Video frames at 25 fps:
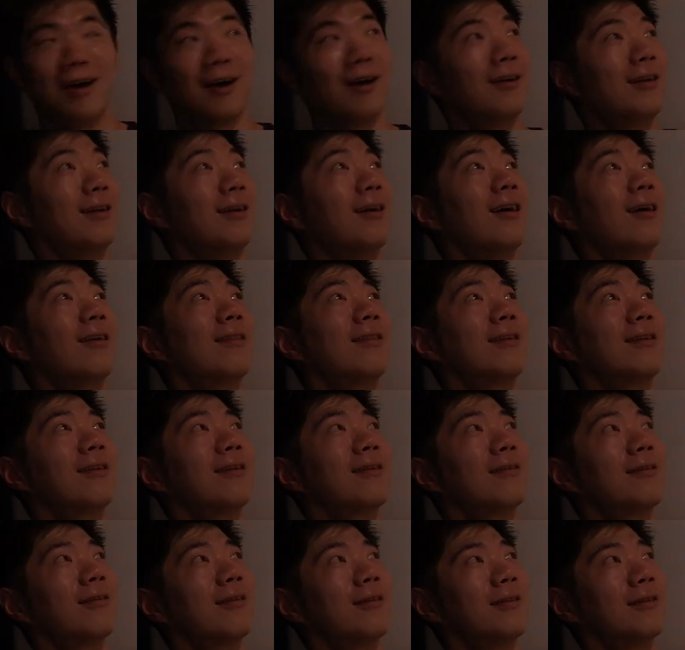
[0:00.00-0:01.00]
Yeah, I
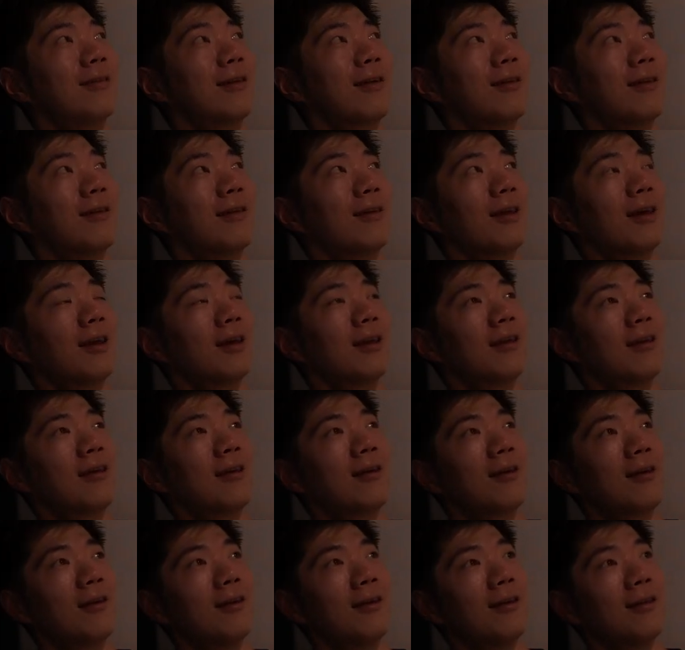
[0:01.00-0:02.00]
think the
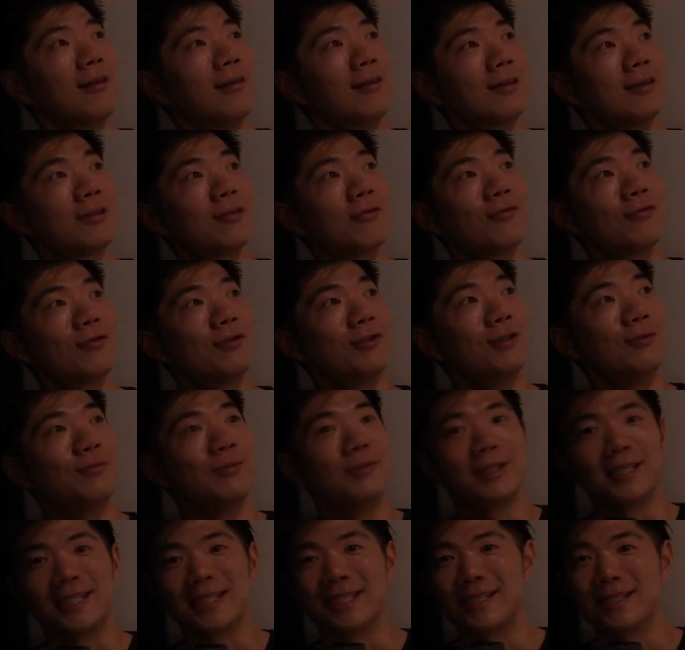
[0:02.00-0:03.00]
lighting in this
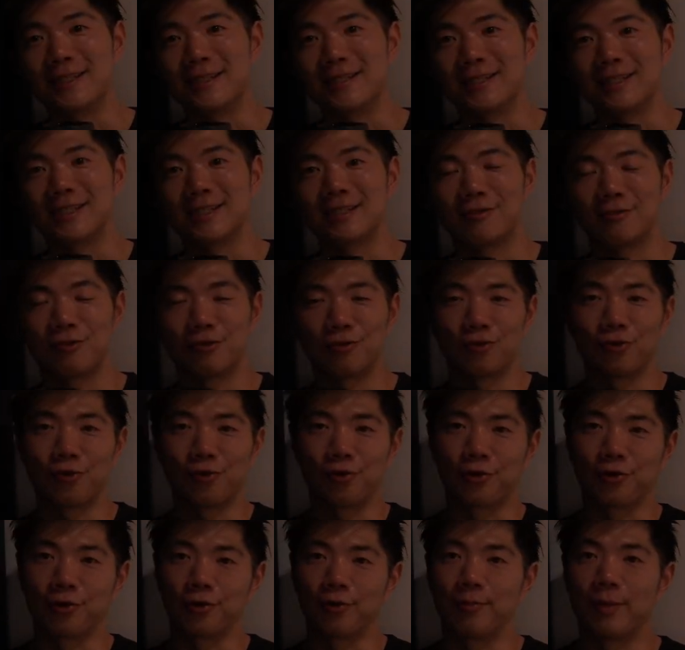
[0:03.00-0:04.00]
room is
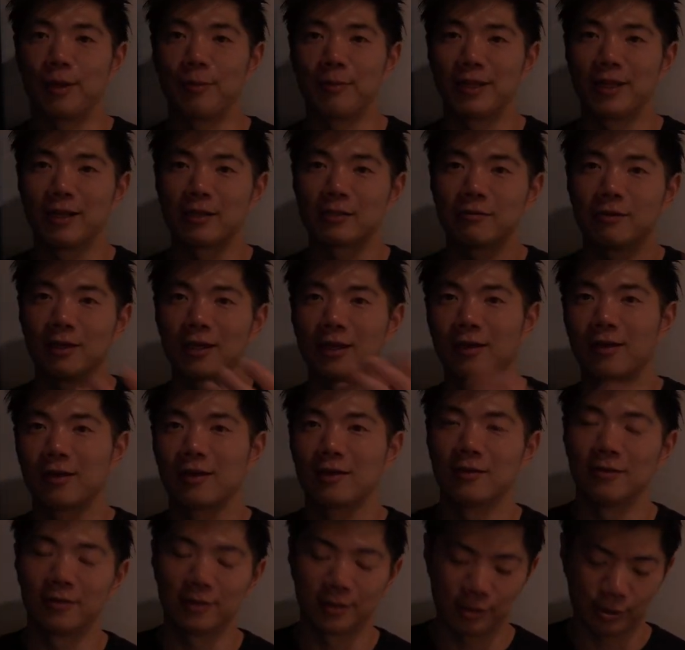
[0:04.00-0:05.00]
darker. Maybe that's why like
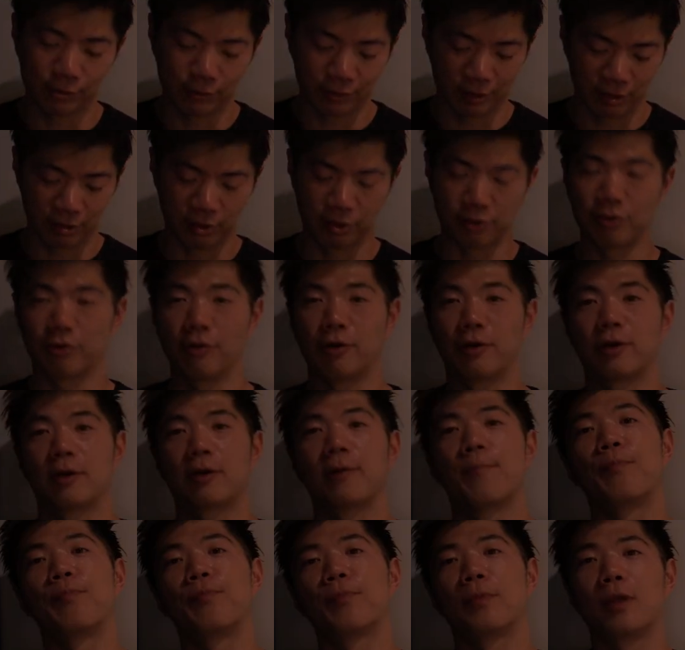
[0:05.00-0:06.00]
it looks really dark.
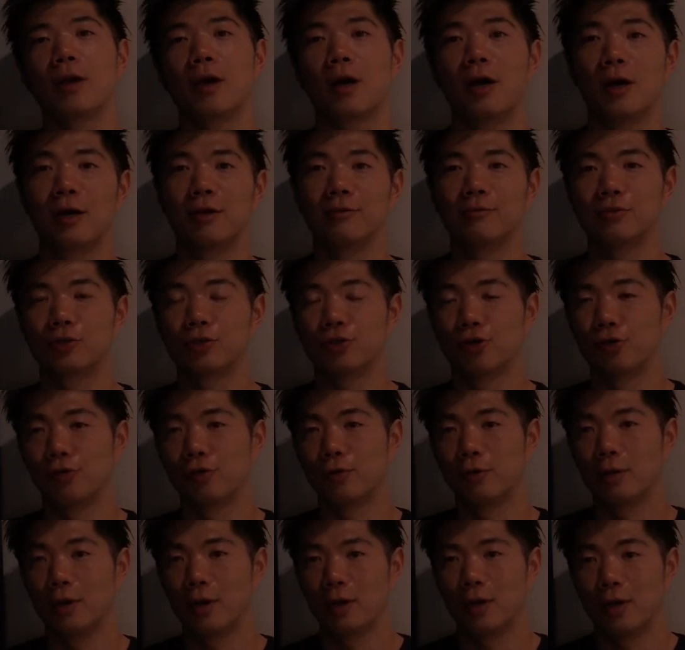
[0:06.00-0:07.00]

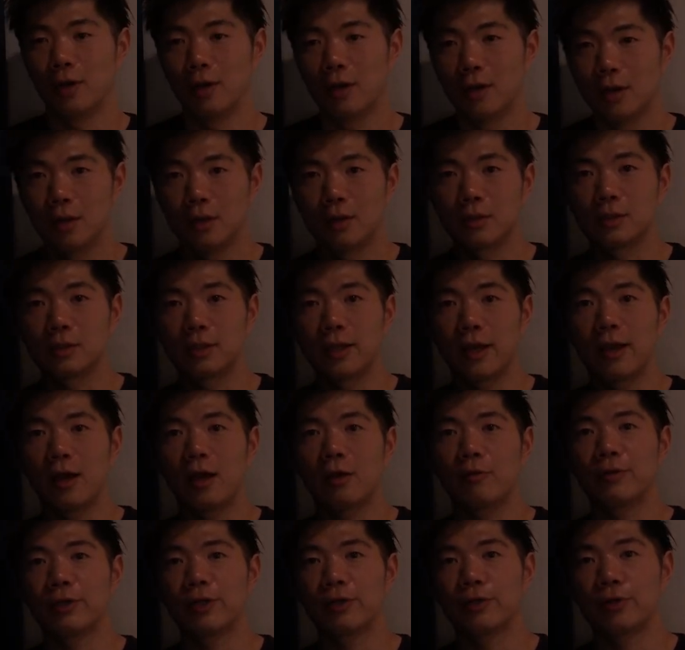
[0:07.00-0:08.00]
So today
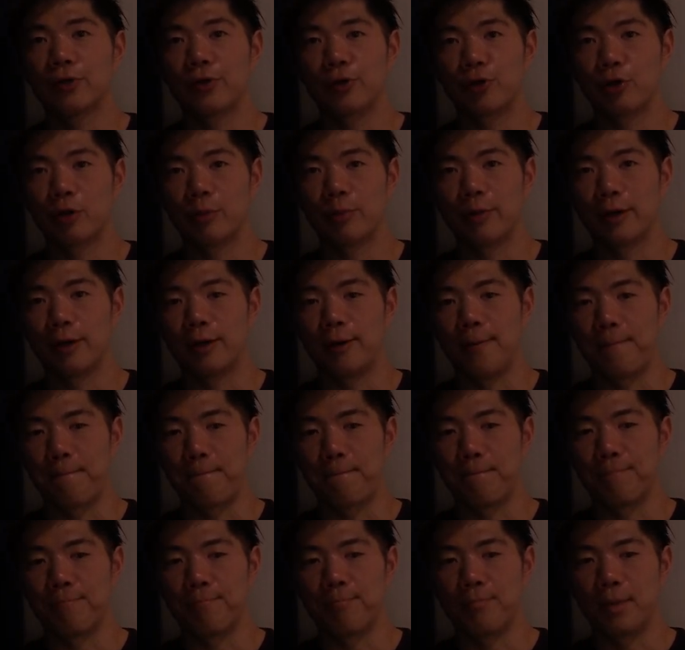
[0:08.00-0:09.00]
I want to talk about
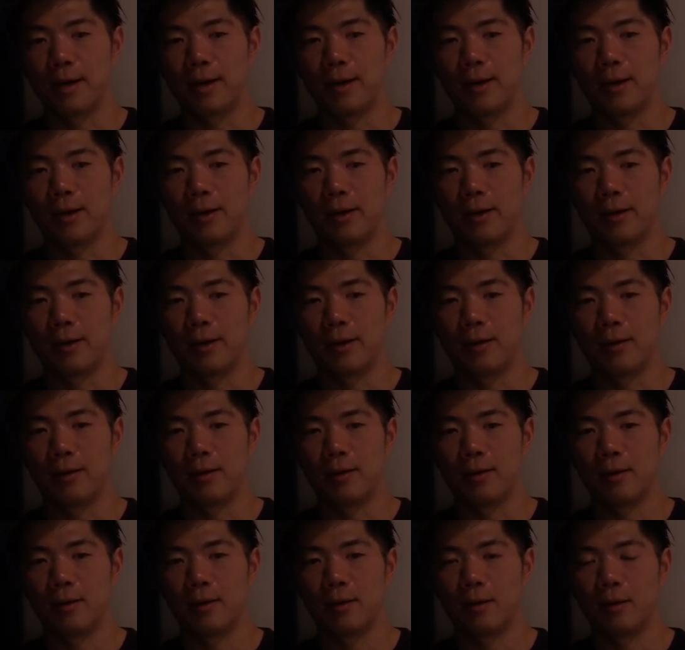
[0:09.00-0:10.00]

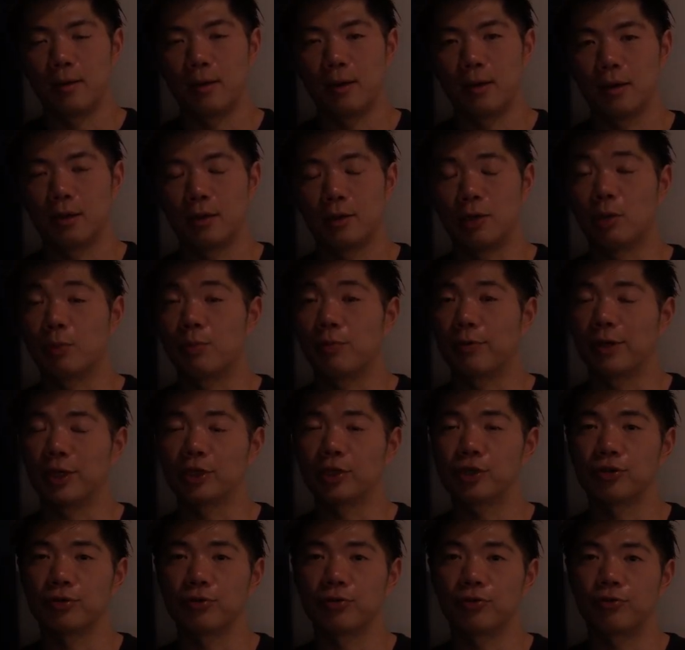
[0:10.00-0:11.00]
my
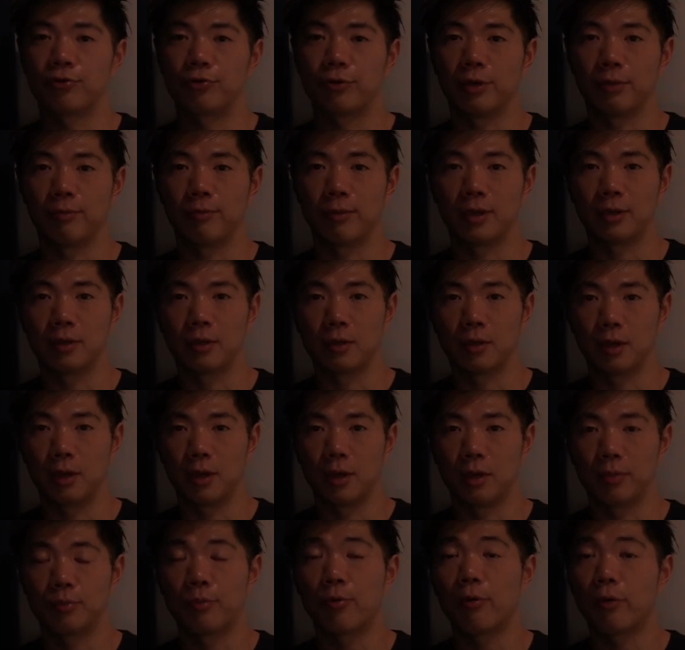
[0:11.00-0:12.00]
depression treatment
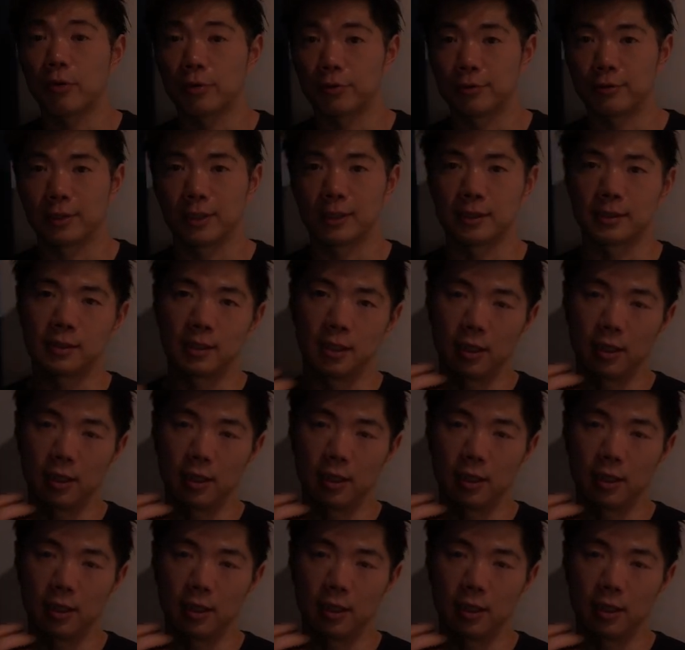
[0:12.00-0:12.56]
progress.